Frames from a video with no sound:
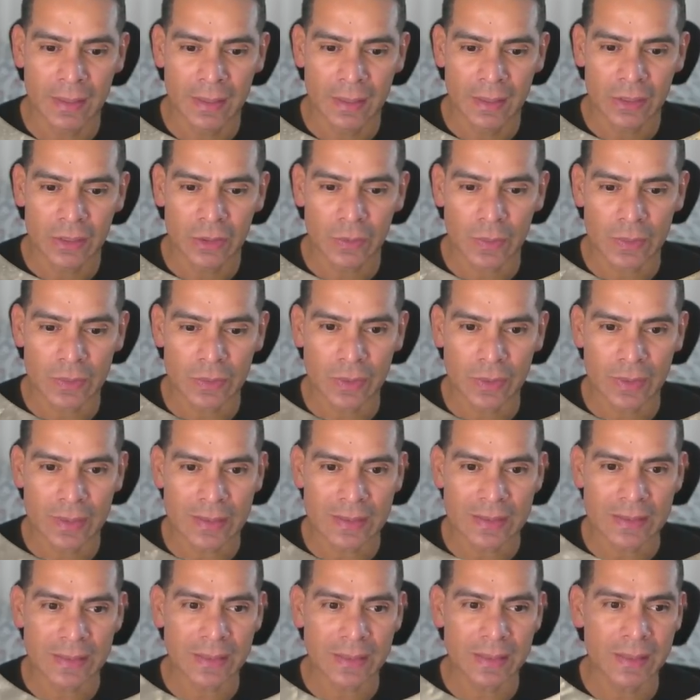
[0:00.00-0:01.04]
So as you can
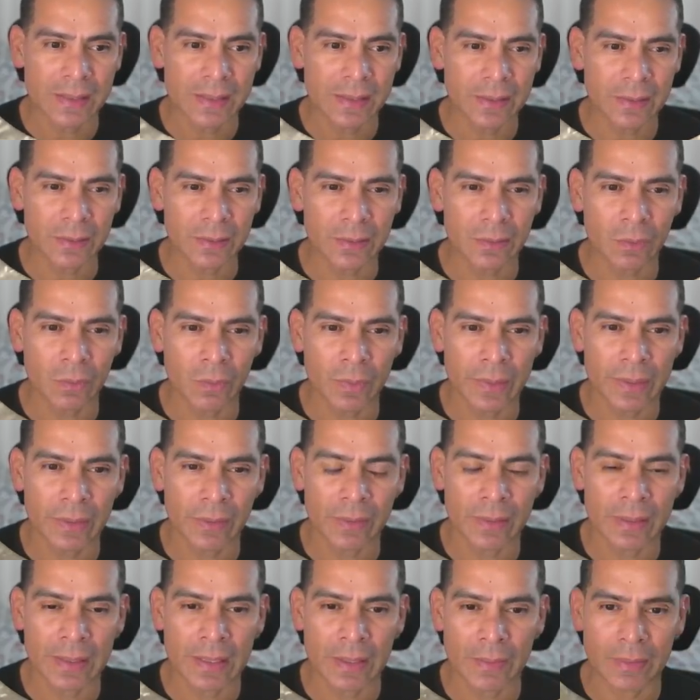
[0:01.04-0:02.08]
see here, we are
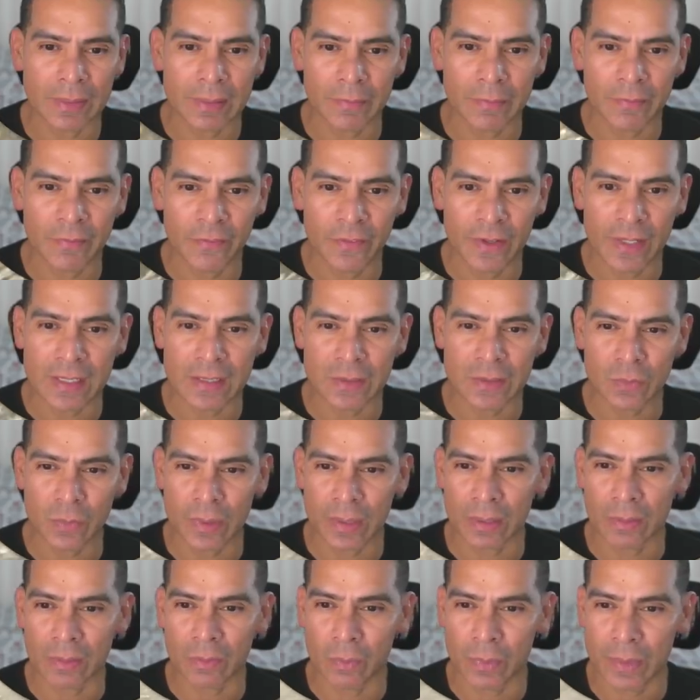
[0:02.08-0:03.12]
now at the phase
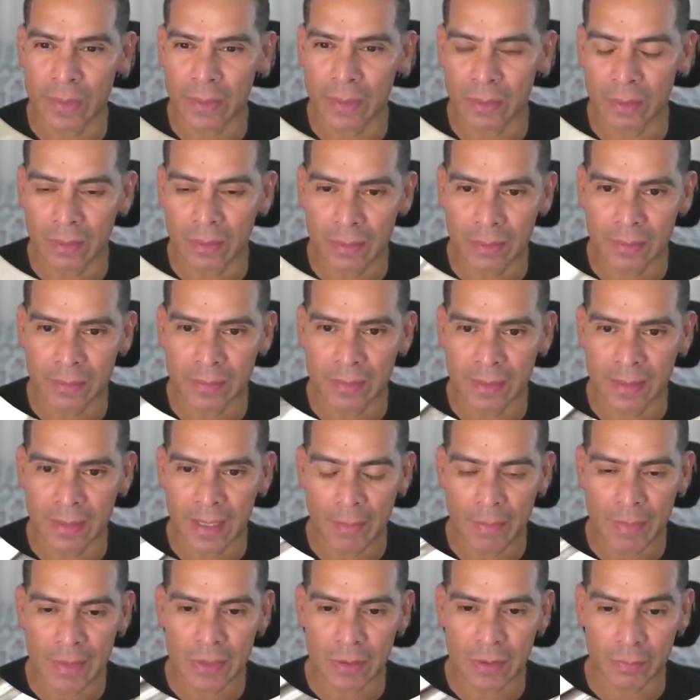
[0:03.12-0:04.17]
where the
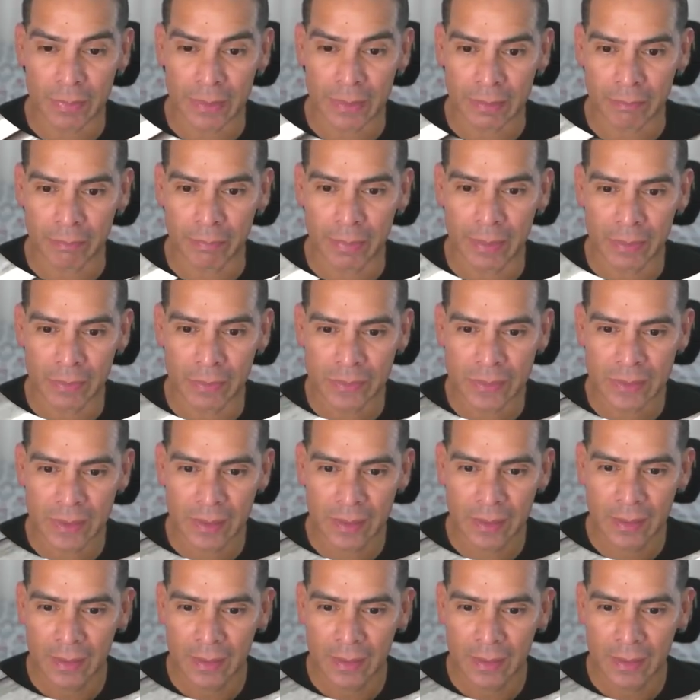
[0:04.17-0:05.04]
cabinets are being built.